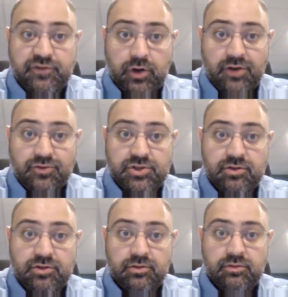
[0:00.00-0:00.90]
for a
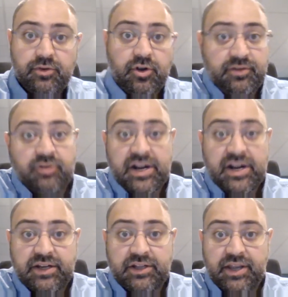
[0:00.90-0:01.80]
house. They're
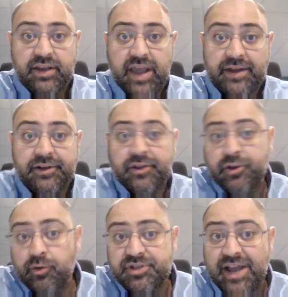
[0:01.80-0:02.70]
technically in Canada,
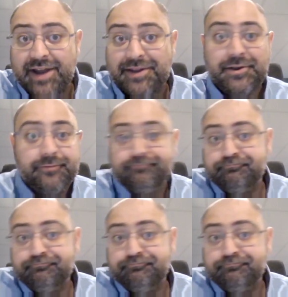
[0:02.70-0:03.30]
they're residing here.